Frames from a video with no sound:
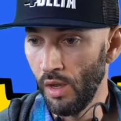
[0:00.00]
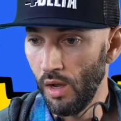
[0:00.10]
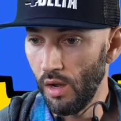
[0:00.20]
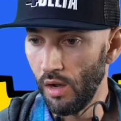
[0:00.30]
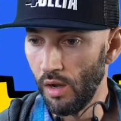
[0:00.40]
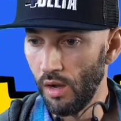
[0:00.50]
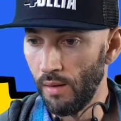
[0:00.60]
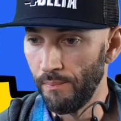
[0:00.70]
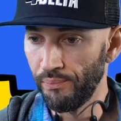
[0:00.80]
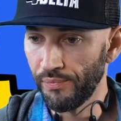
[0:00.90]

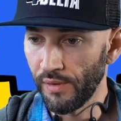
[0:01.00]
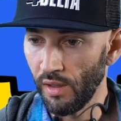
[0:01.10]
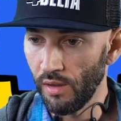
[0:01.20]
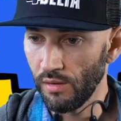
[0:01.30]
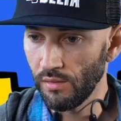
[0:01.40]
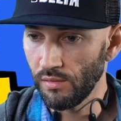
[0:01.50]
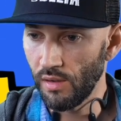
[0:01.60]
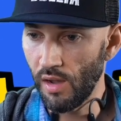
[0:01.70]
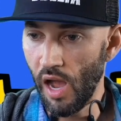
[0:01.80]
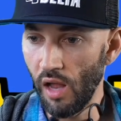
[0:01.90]
I'll
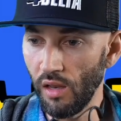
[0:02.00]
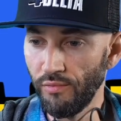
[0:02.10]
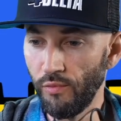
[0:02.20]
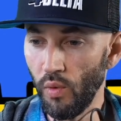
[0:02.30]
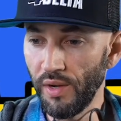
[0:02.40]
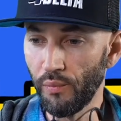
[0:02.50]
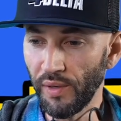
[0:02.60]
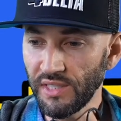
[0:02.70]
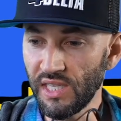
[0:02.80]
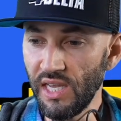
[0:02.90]
avoid
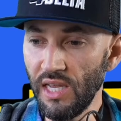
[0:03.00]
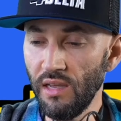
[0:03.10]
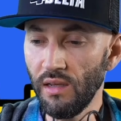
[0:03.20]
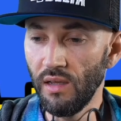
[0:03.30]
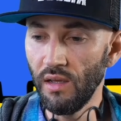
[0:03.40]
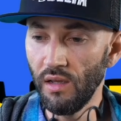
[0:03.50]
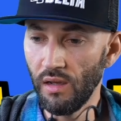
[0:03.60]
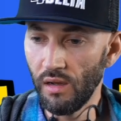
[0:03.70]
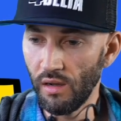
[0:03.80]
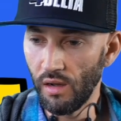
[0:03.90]
risky.
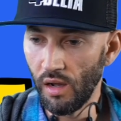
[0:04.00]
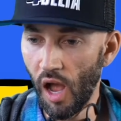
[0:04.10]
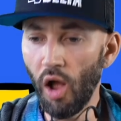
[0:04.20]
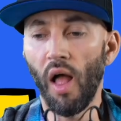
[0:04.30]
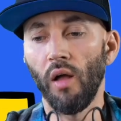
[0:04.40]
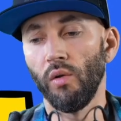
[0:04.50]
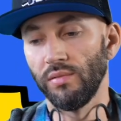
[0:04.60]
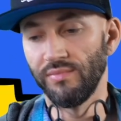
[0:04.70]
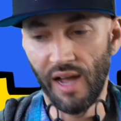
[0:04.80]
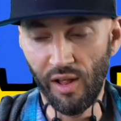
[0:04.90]
I'll
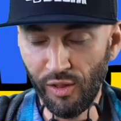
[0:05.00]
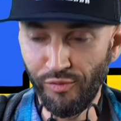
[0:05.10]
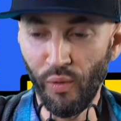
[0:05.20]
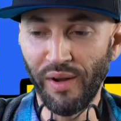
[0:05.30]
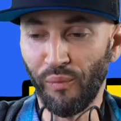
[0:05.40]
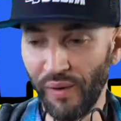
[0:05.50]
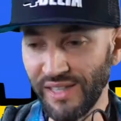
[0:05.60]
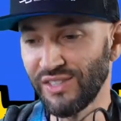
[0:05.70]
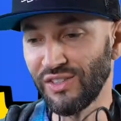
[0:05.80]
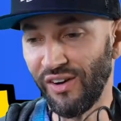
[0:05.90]
avoid
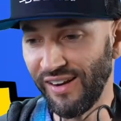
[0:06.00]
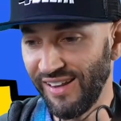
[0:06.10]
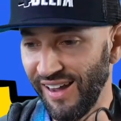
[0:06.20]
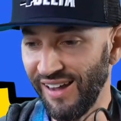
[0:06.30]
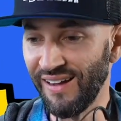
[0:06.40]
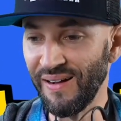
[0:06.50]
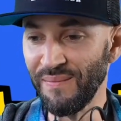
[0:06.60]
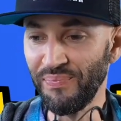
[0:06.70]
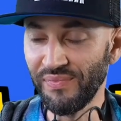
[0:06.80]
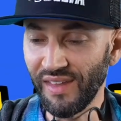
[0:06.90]
risks. Sorry.
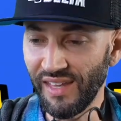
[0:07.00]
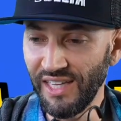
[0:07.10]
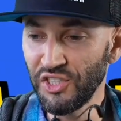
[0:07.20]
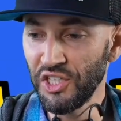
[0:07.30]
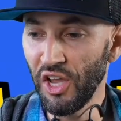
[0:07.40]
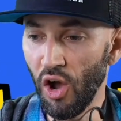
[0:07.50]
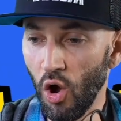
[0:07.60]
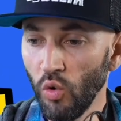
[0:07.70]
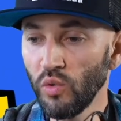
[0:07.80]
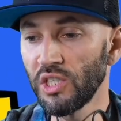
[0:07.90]
E.g.
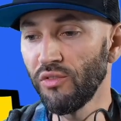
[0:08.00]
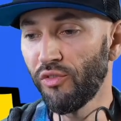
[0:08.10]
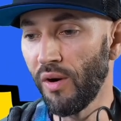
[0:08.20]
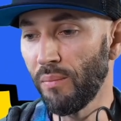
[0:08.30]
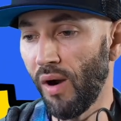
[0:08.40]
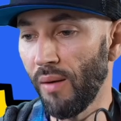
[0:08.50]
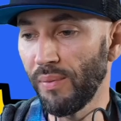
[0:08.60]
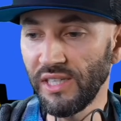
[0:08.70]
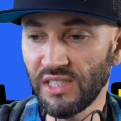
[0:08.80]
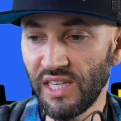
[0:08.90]
oceanfront
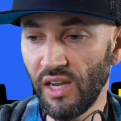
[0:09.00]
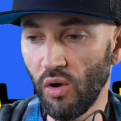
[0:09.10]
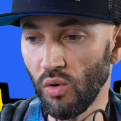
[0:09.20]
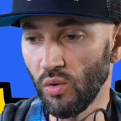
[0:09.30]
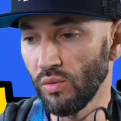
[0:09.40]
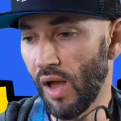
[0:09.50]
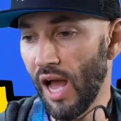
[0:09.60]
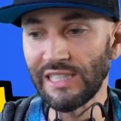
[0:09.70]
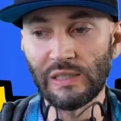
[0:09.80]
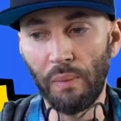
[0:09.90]
property, sinkhole,
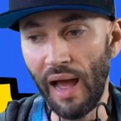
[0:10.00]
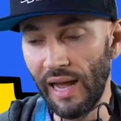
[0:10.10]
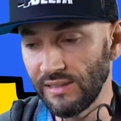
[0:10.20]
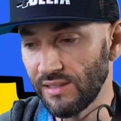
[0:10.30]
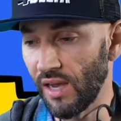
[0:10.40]
hot spots,